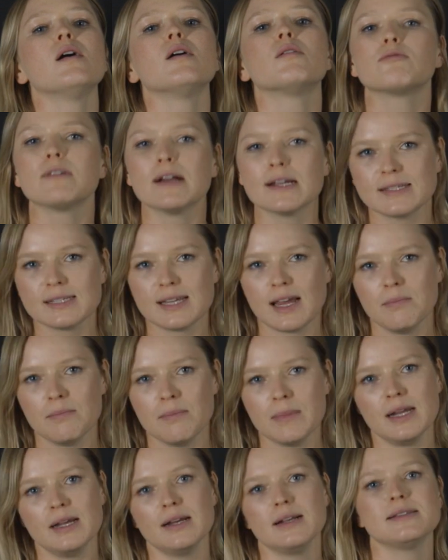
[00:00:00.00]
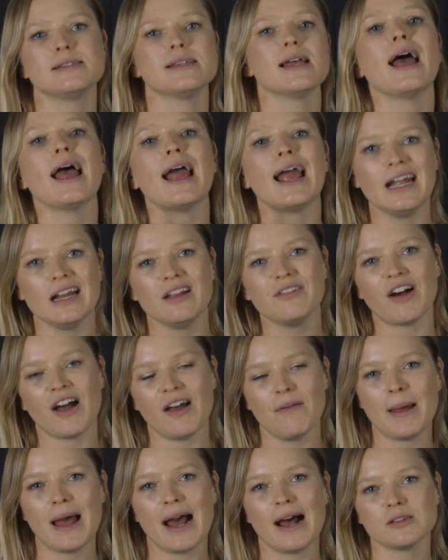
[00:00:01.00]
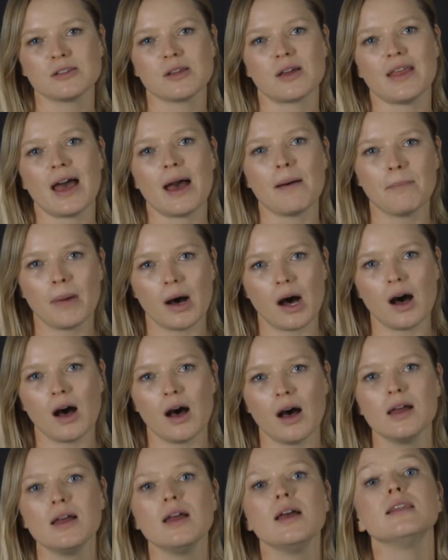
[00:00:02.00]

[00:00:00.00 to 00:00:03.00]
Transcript: Rest 10 minutes, 85 pounds on that bar.